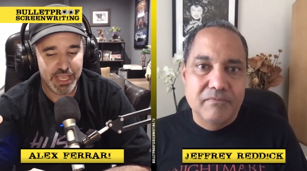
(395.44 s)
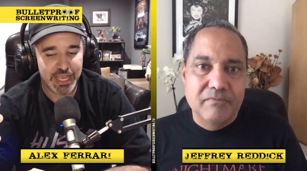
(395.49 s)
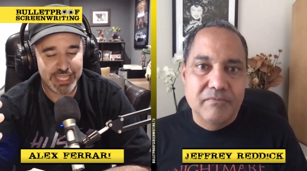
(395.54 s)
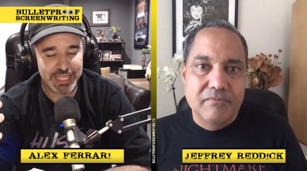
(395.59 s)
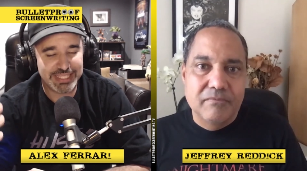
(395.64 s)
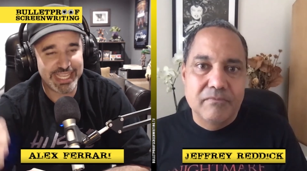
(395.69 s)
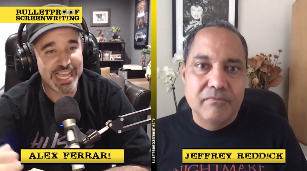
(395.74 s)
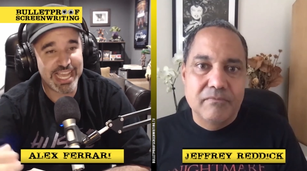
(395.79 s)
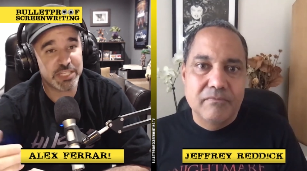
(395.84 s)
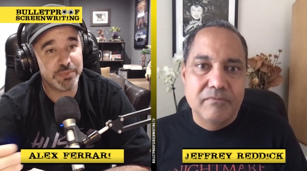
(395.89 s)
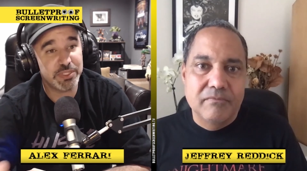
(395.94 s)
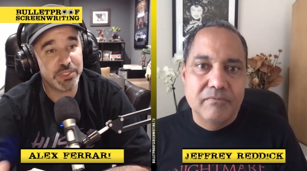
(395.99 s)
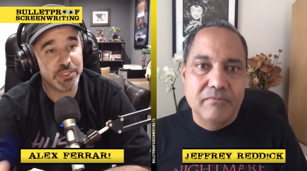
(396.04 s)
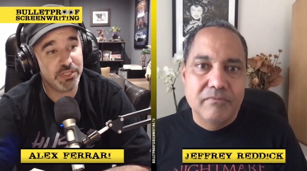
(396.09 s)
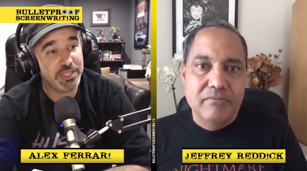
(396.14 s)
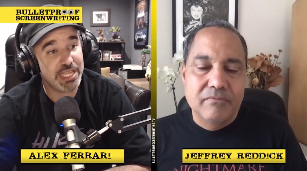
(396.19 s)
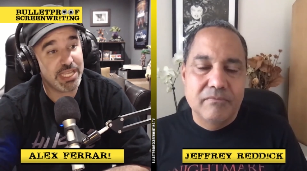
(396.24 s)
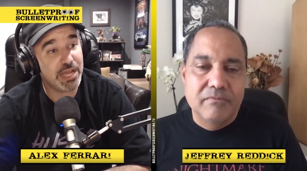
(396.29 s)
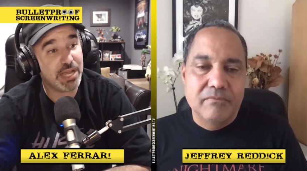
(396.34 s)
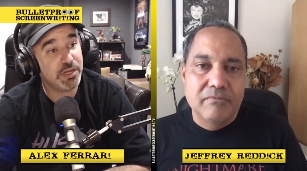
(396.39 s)
Speaker 1: attachment
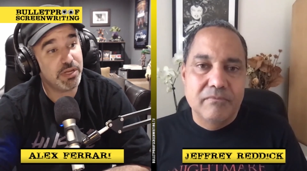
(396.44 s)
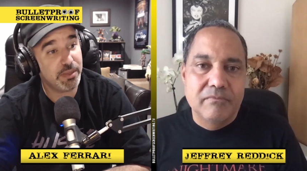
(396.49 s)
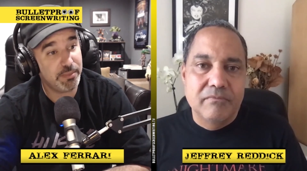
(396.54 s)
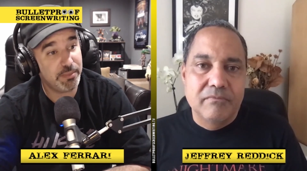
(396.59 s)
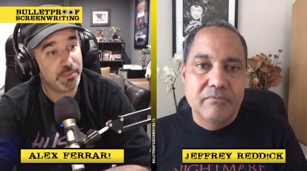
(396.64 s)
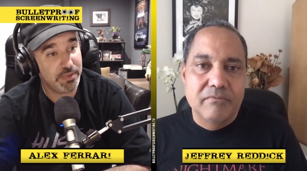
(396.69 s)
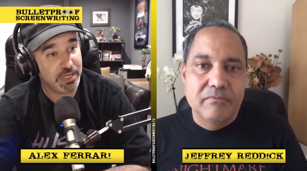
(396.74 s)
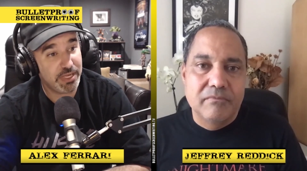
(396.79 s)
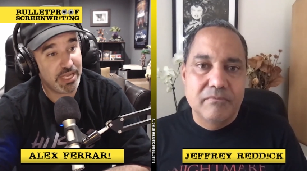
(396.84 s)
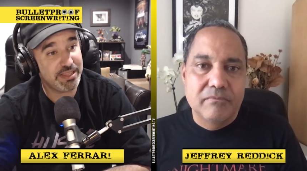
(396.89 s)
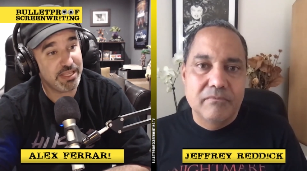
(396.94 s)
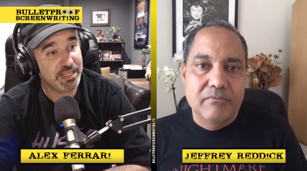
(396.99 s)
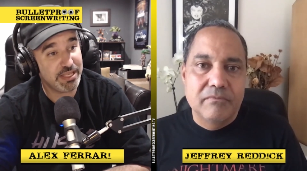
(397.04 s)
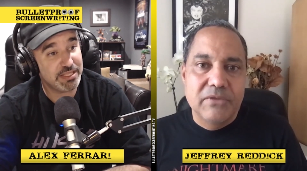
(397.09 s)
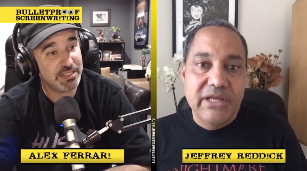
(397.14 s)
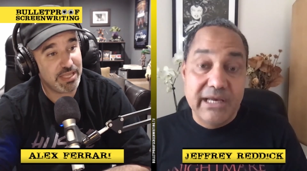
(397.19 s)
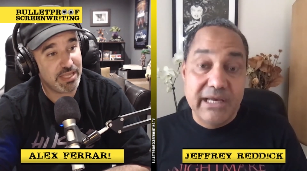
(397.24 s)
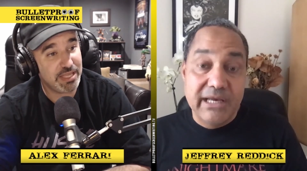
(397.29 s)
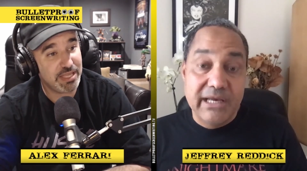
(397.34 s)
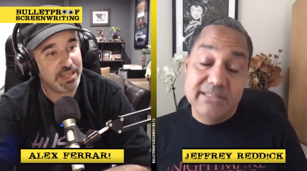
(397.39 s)
to the outcome, I think,
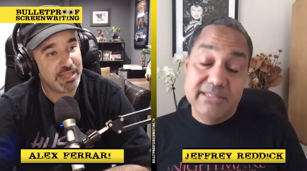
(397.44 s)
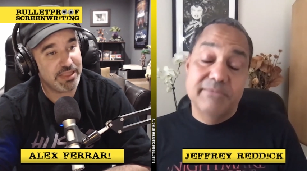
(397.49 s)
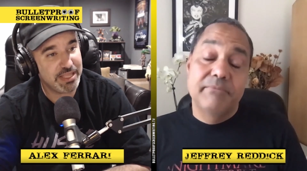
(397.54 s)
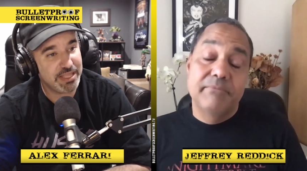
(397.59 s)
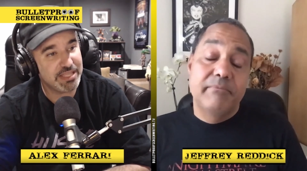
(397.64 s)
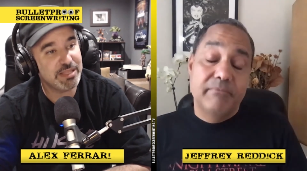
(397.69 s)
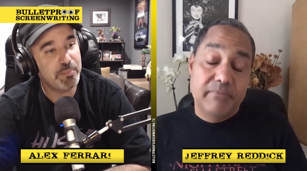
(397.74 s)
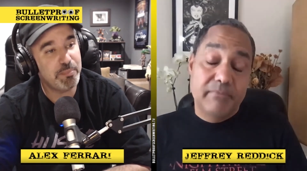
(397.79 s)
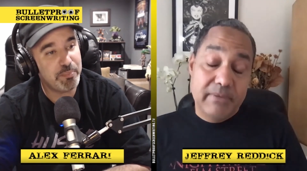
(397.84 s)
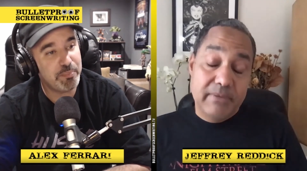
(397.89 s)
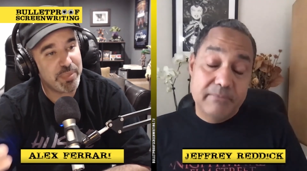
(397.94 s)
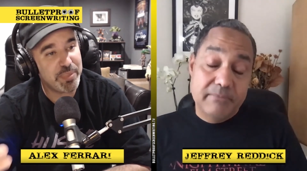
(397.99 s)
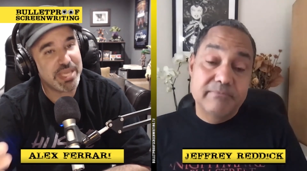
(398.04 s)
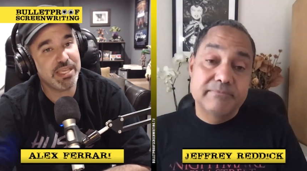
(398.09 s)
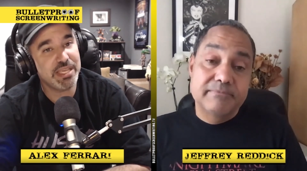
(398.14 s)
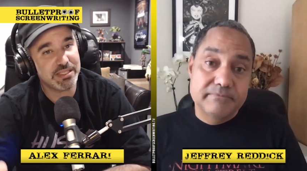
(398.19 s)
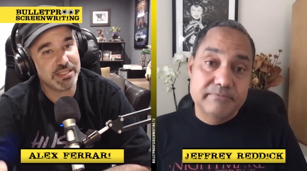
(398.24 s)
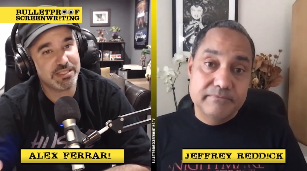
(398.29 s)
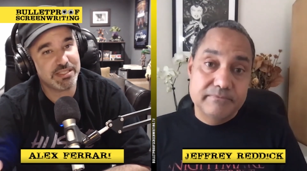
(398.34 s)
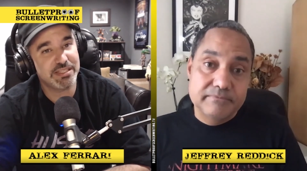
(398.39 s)
is the
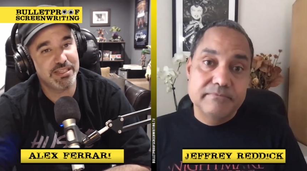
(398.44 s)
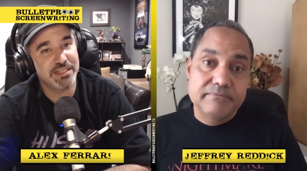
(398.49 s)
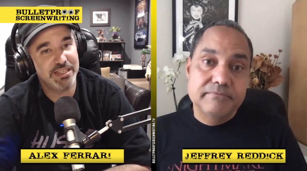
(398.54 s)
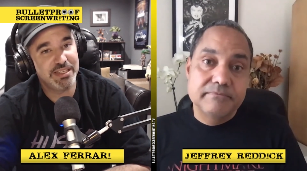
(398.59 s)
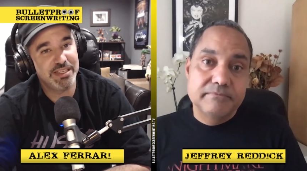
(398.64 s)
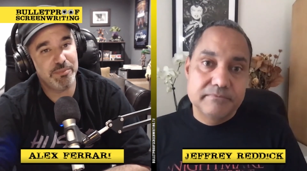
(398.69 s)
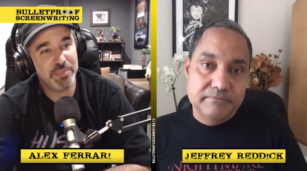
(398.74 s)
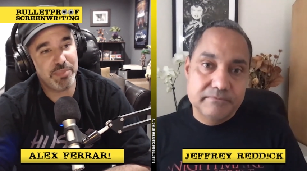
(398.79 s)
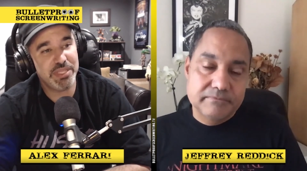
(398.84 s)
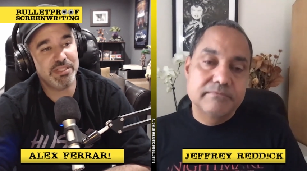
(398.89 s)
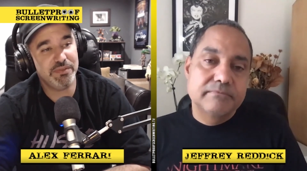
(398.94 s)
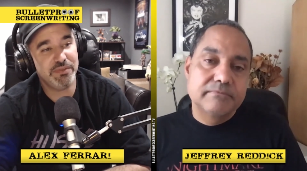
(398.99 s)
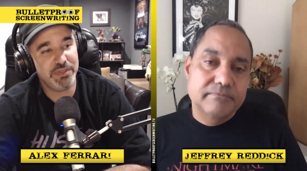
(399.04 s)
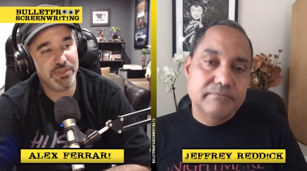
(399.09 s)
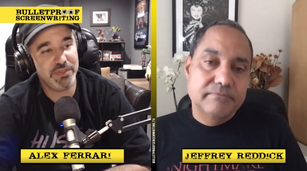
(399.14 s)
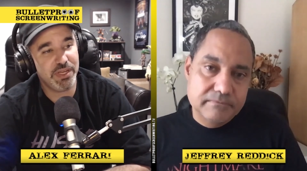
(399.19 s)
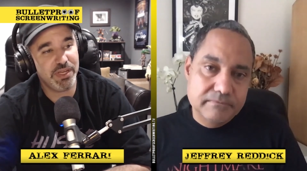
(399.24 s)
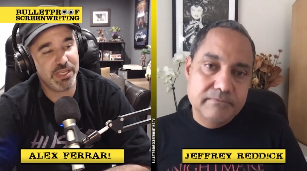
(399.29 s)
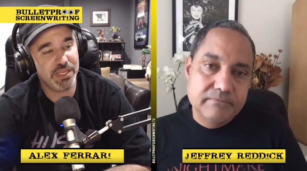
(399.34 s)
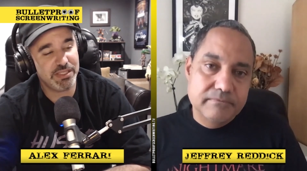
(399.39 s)
biggest piece of
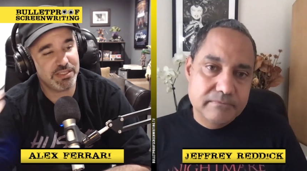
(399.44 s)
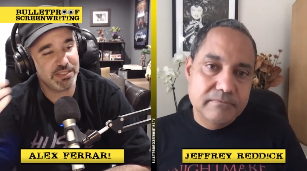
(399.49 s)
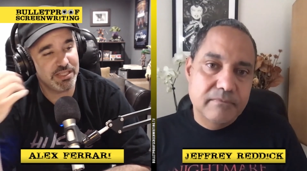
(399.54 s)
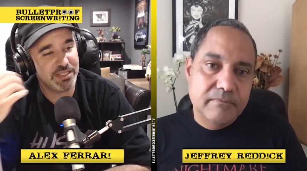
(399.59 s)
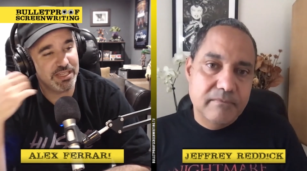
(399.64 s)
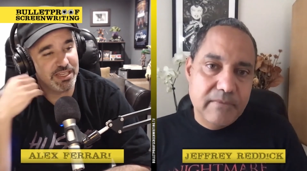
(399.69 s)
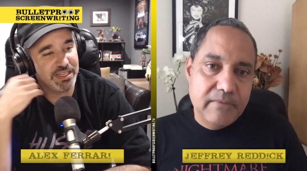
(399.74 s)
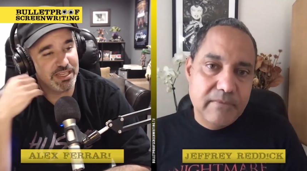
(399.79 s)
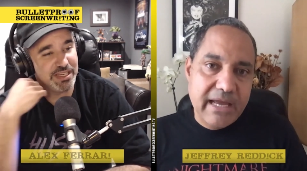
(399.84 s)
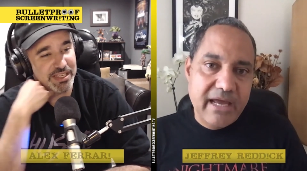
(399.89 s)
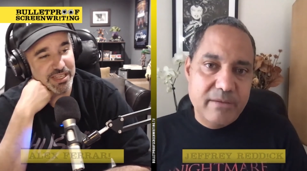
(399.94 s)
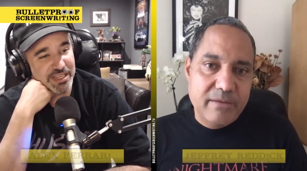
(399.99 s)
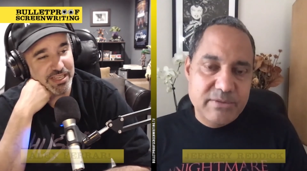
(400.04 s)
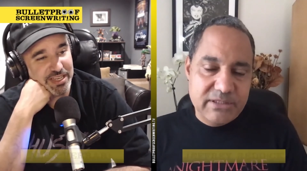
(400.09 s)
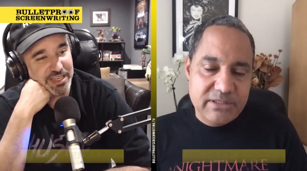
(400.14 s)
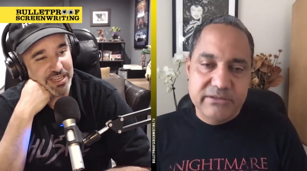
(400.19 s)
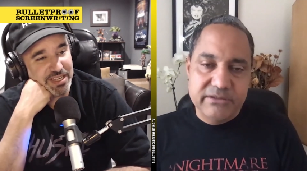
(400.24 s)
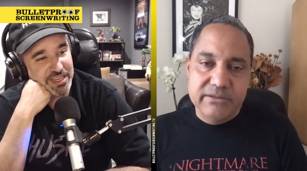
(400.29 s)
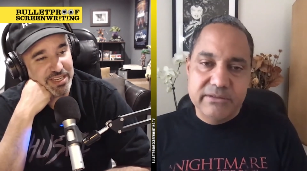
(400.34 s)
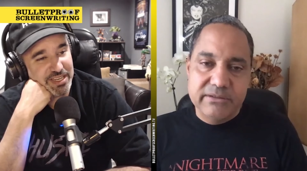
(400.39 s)
advice.
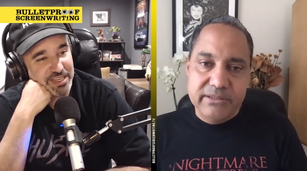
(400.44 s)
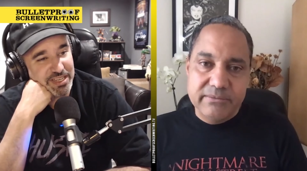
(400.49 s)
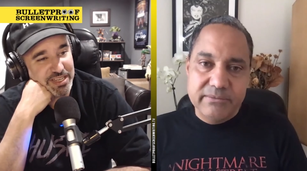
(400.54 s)
Speaker 2: Absolutely.